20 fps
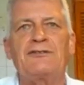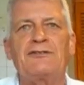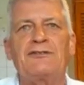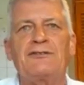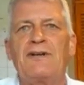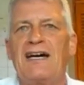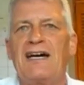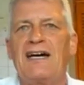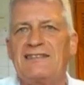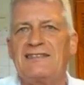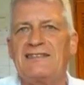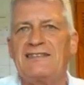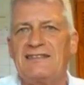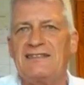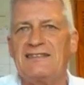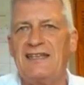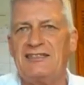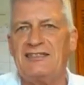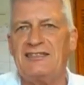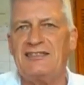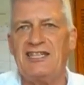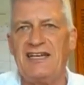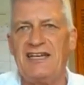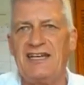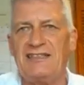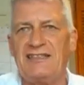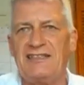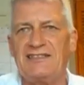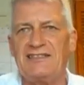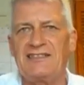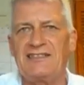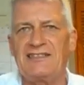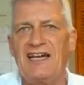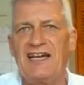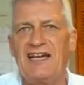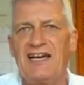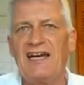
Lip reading: or to ask their chairs.